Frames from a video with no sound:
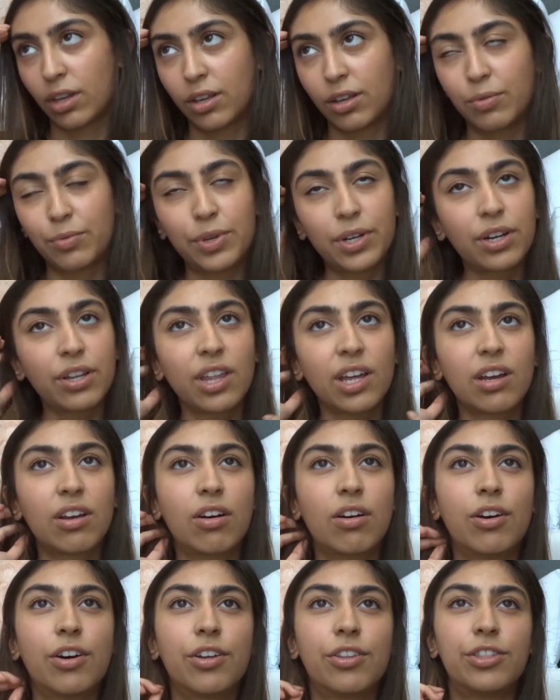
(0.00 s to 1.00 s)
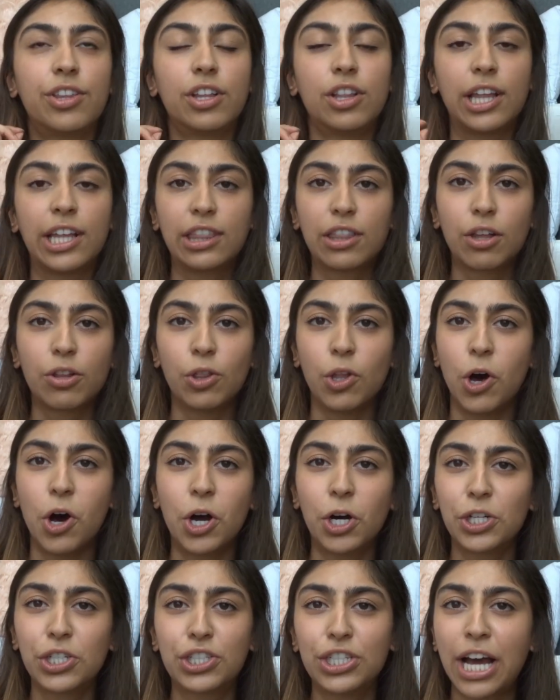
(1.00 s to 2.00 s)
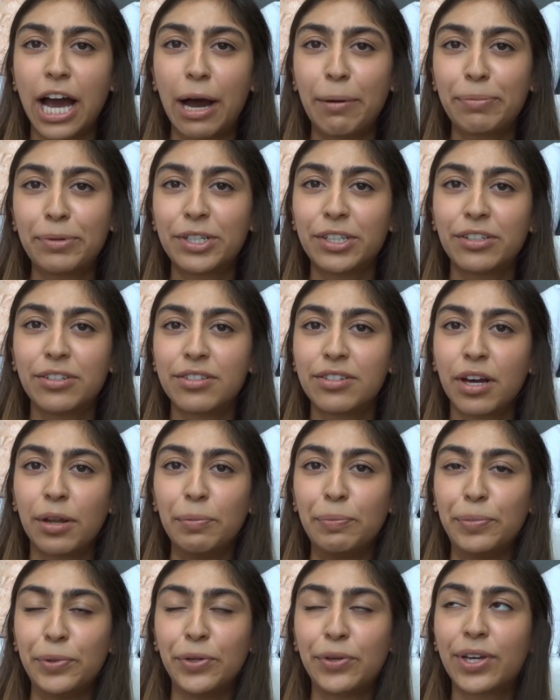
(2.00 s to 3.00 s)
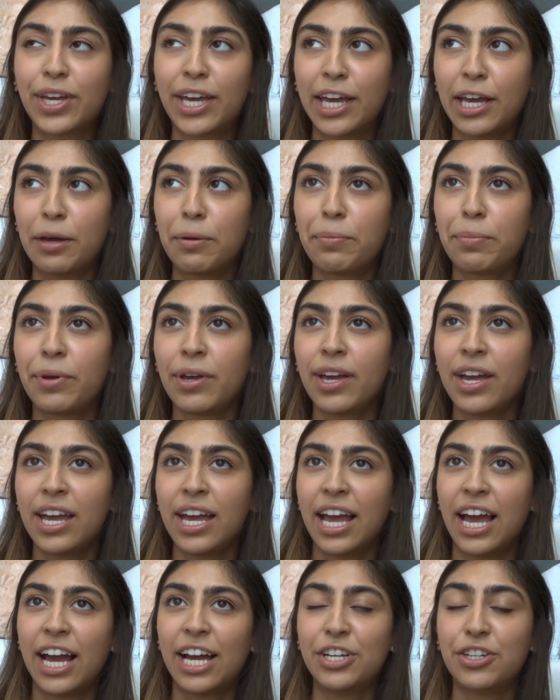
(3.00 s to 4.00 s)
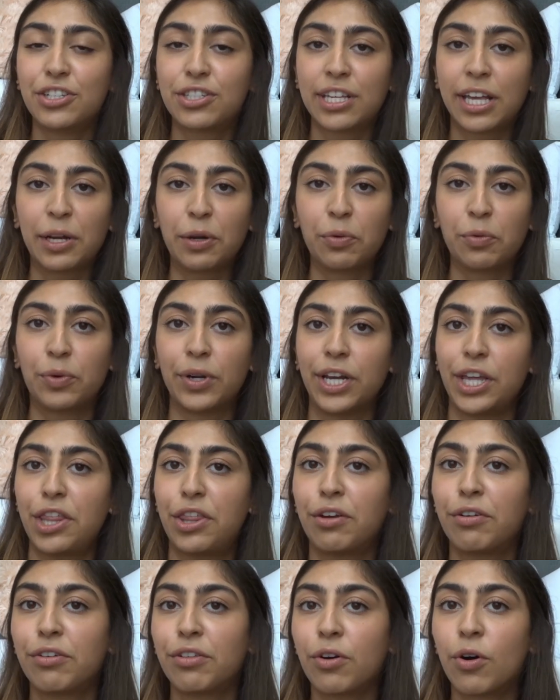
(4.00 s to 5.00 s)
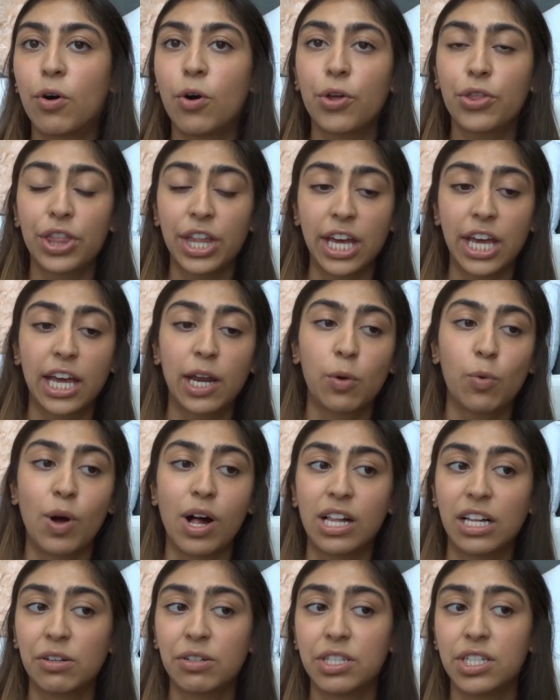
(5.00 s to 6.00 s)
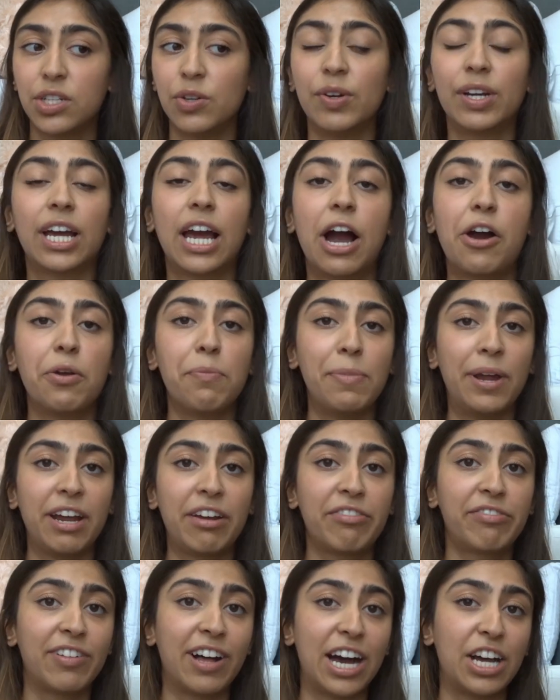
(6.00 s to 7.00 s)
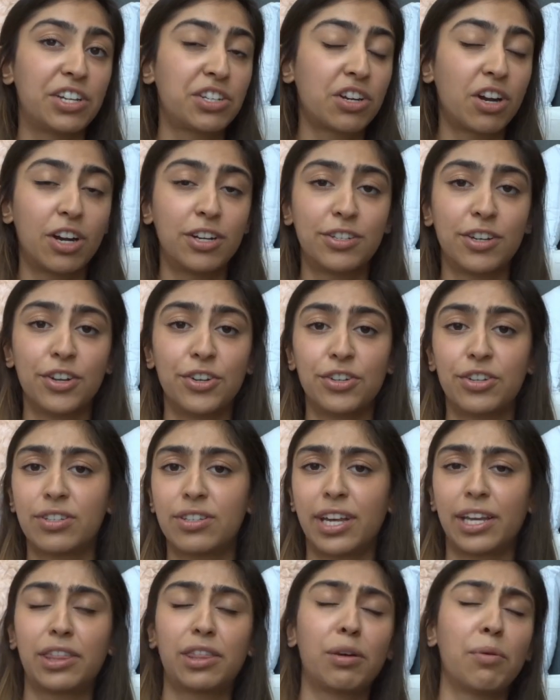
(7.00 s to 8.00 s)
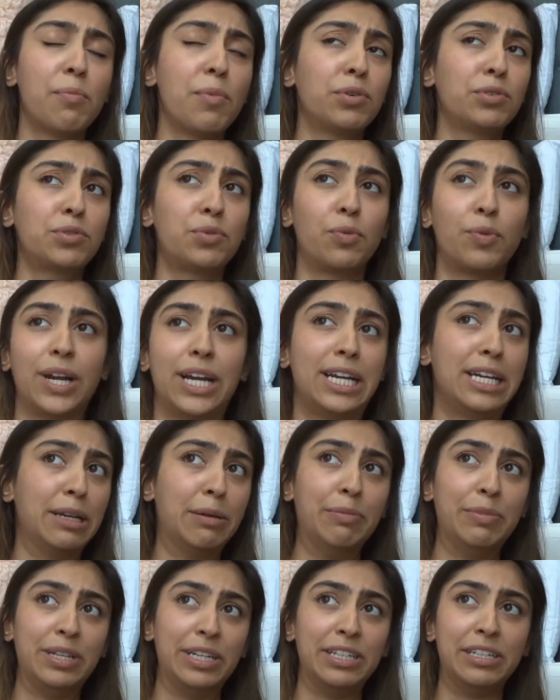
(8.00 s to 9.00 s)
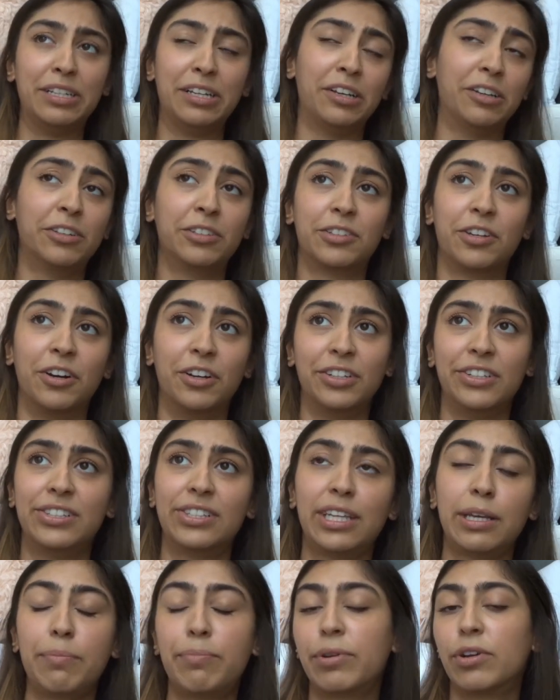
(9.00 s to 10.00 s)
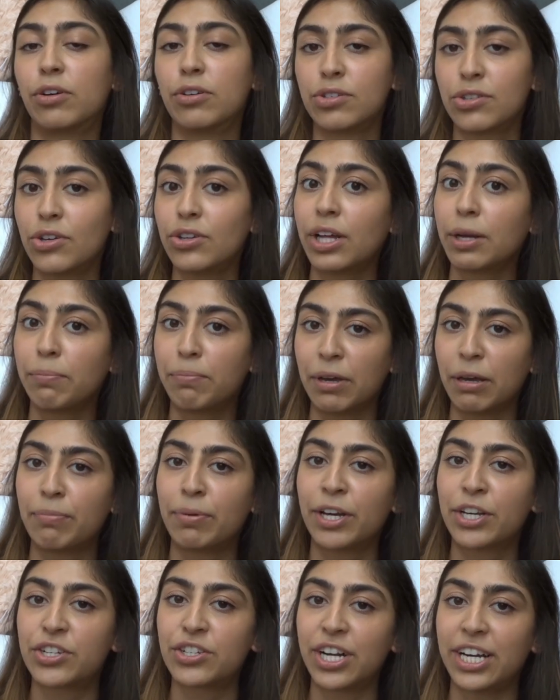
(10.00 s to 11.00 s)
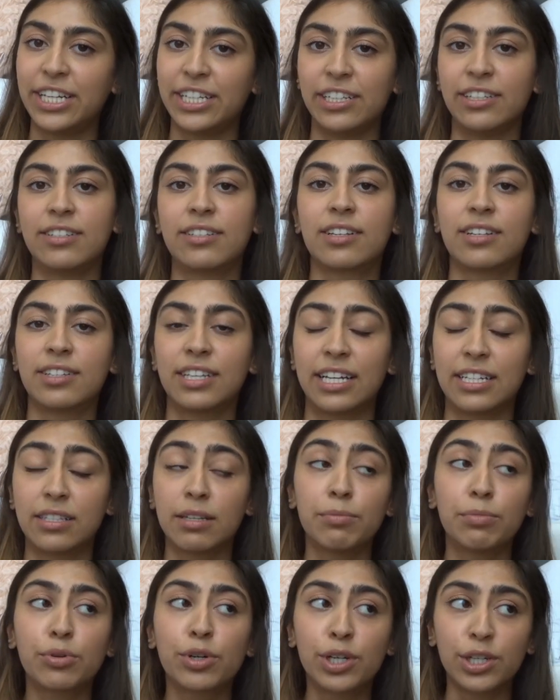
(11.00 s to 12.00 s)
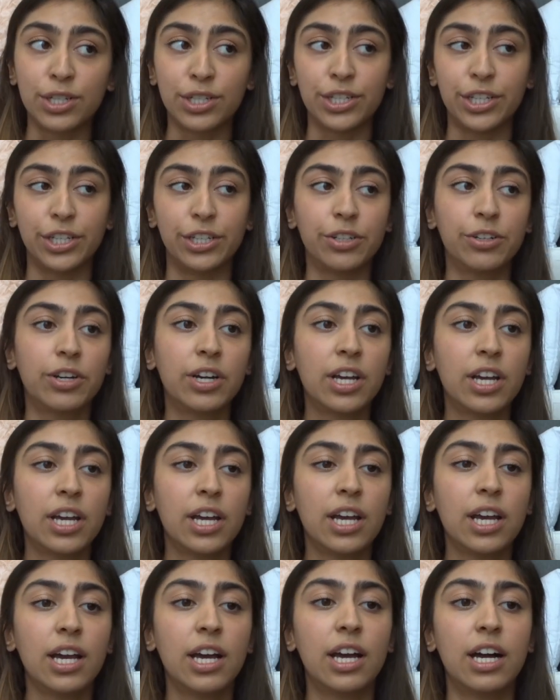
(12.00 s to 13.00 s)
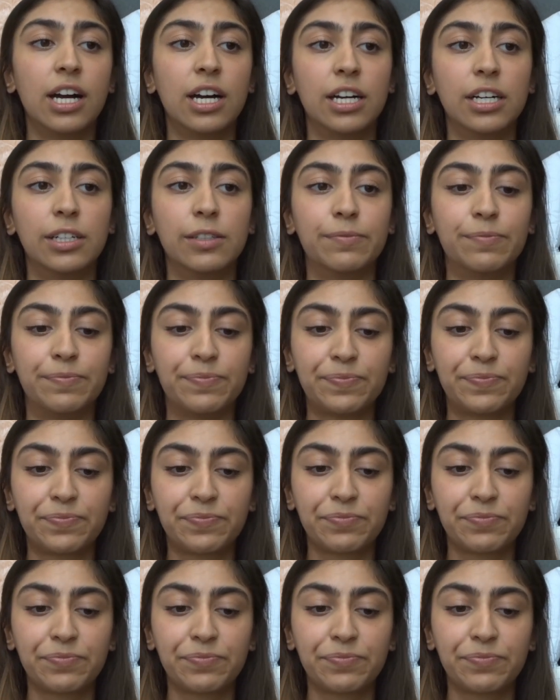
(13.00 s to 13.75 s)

what are they called, the long chapters on Bootcamp and just like read through the whole thing. And while I was doing it, I would make flashcards on just like the most random details, honestly, but also like big picture ideas because that's important too. And